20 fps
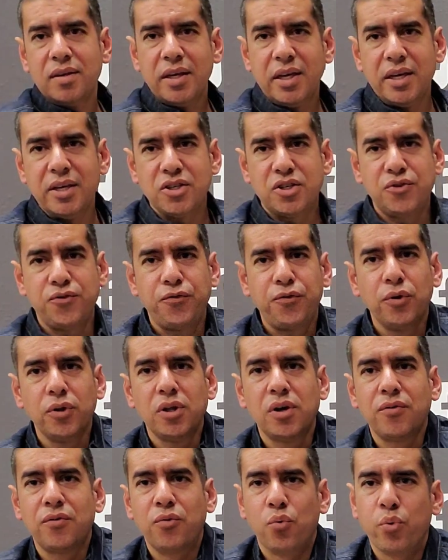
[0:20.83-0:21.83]
is full
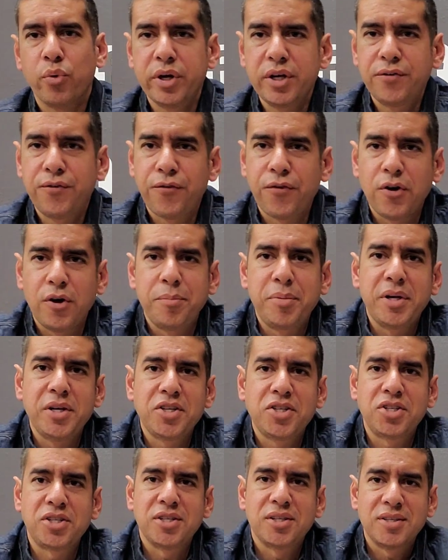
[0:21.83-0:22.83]
of
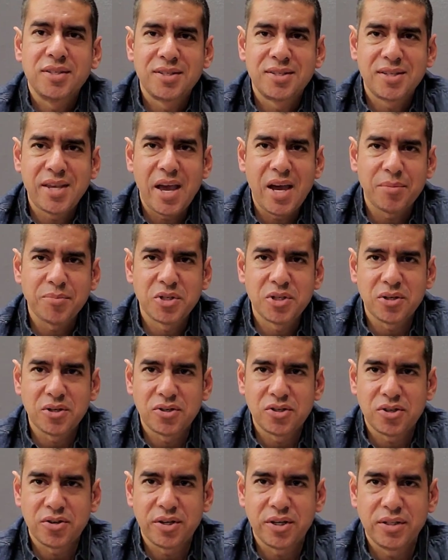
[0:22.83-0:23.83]
refurbished Samsung
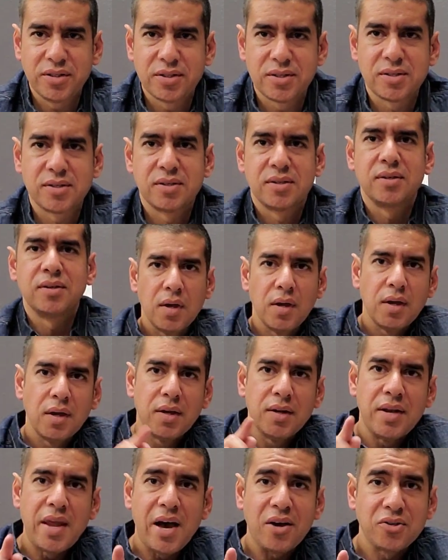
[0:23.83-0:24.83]
screens.
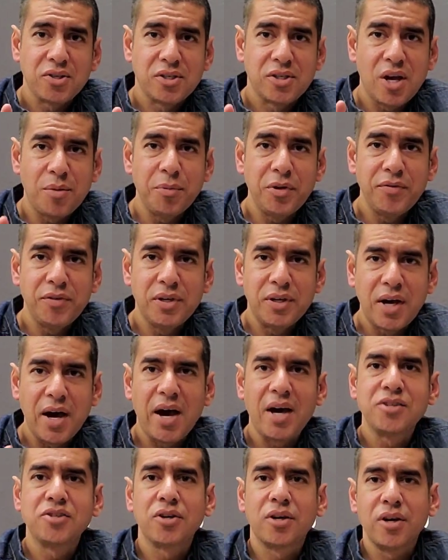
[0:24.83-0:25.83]
Now, some of you
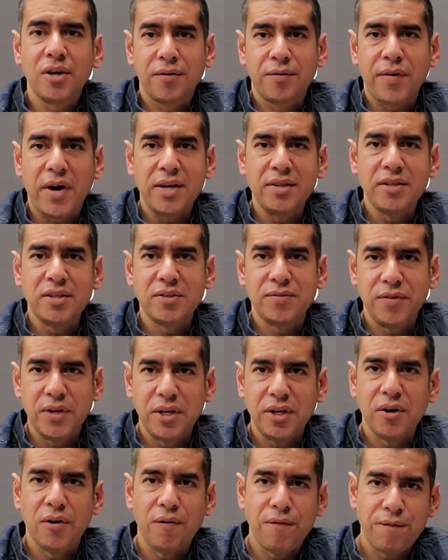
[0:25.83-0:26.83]
guys are gonna find this
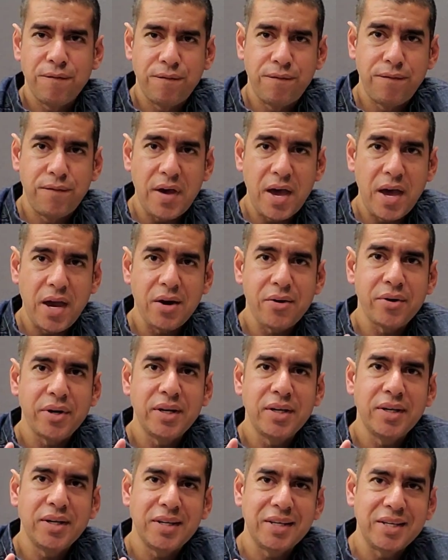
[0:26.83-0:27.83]
video
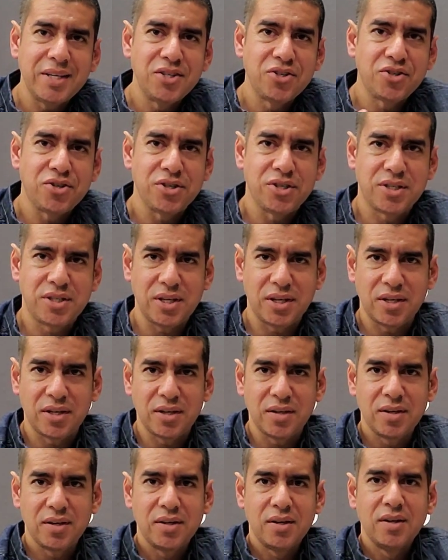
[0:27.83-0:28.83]
very interesting.
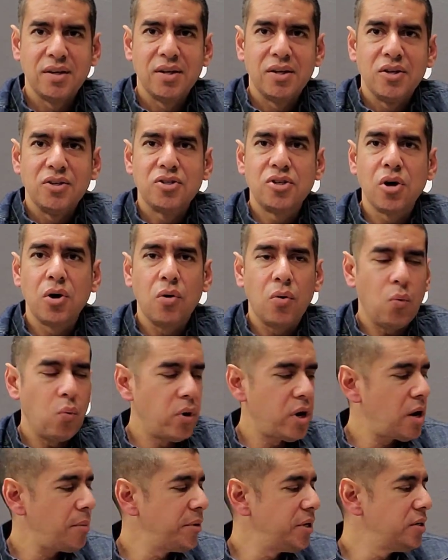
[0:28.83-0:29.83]
So
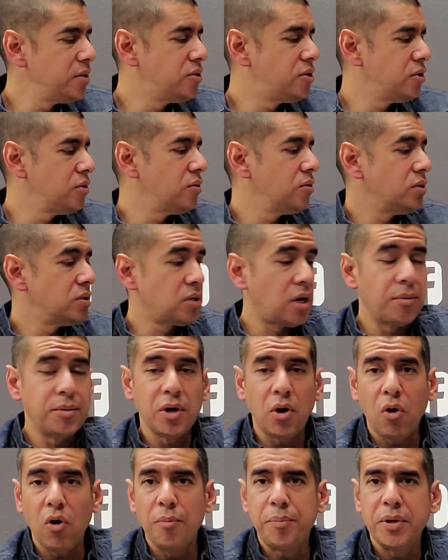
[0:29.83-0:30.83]
what I'm gonna do is I'm
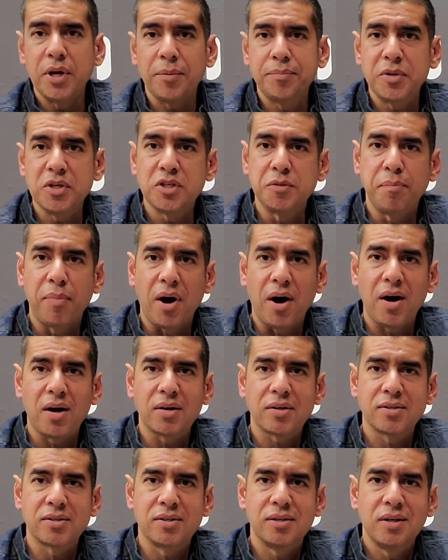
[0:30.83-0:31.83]
gonna open up this
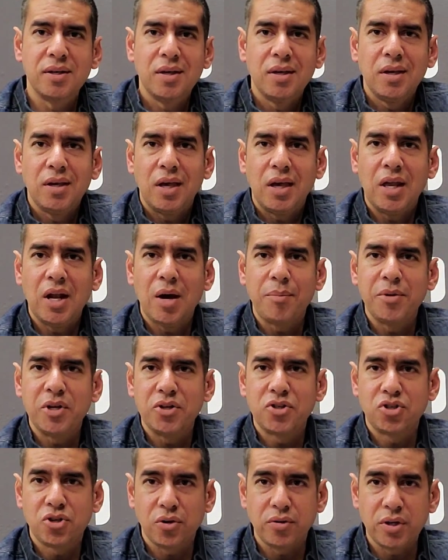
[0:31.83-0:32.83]
box and I'm gonna
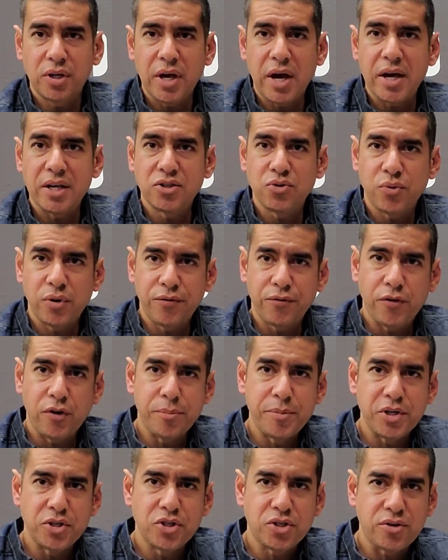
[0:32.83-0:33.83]
show you guys
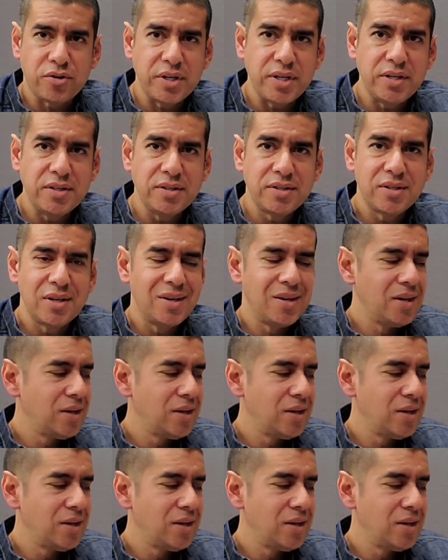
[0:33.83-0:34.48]
refurbished screens,